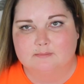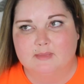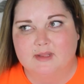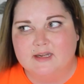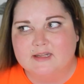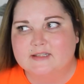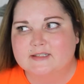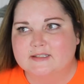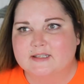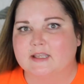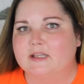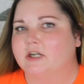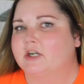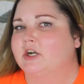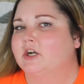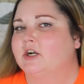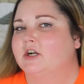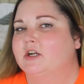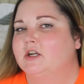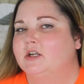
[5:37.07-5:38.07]
minutes
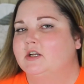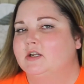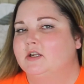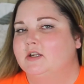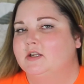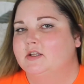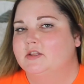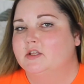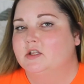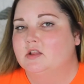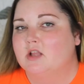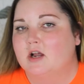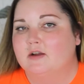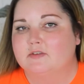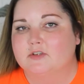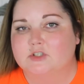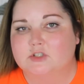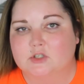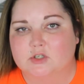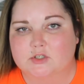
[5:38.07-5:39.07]
later, the
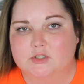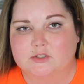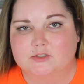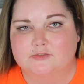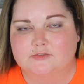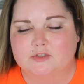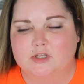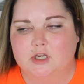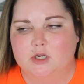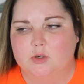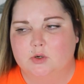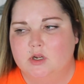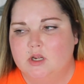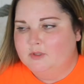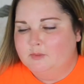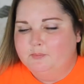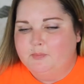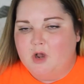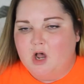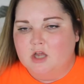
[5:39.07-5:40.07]
lava starts to flow. The
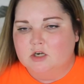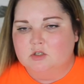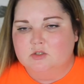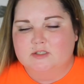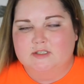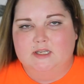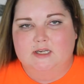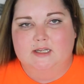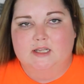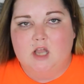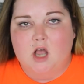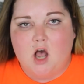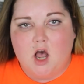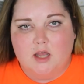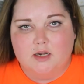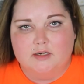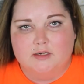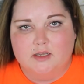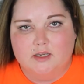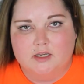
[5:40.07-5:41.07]
bottle's getting
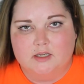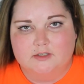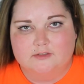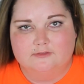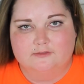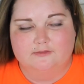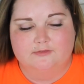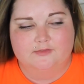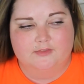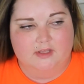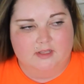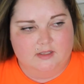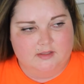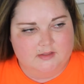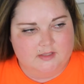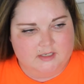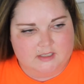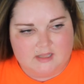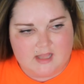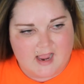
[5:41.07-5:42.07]
hot enough that
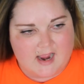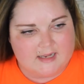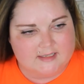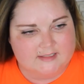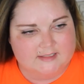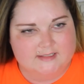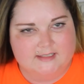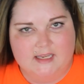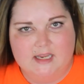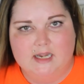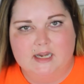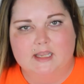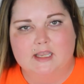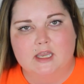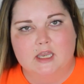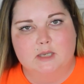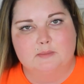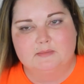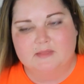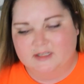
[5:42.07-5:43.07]
the glass is heating
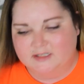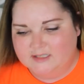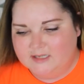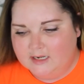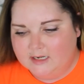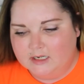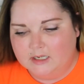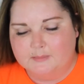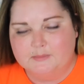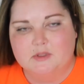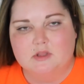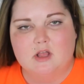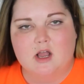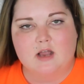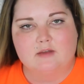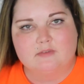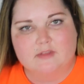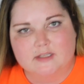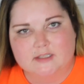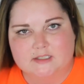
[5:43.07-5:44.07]
up. That's heating up the
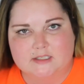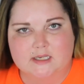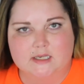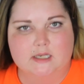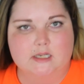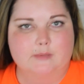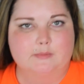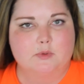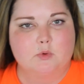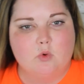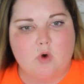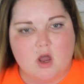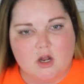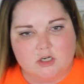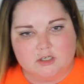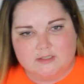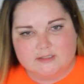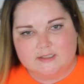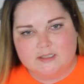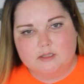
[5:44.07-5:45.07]
lava. That's heating up the
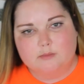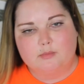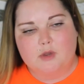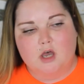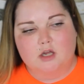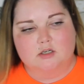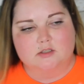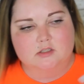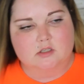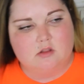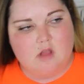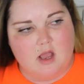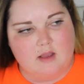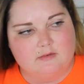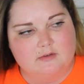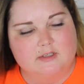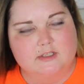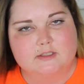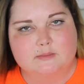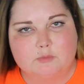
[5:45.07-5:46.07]
water inside the bottle, and the
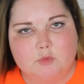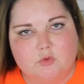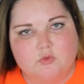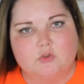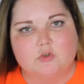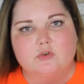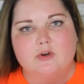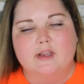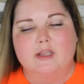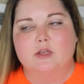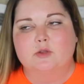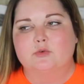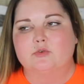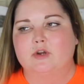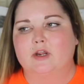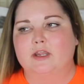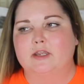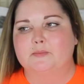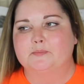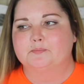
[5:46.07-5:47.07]
lava is moving around,
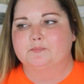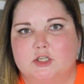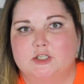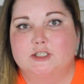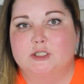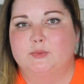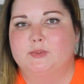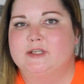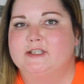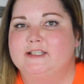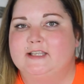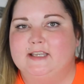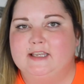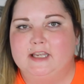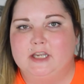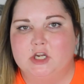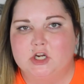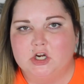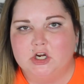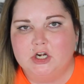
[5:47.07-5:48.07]
right? So he's
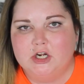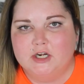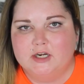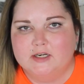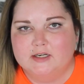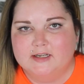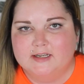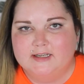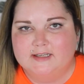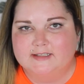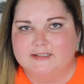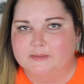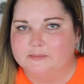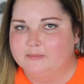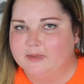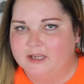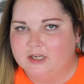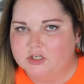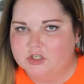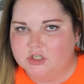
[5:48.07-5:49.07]
eager. He's
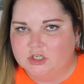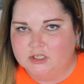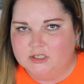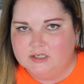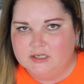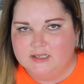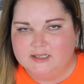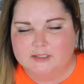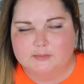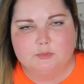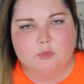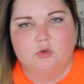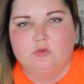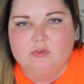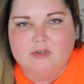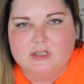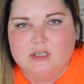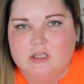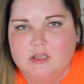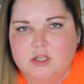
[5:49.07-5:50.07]
impatient. He's
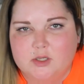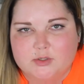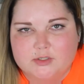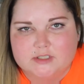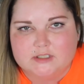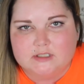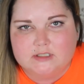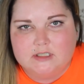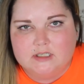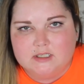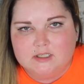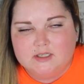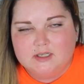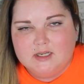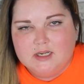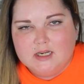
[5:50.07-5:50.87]
moving in closely.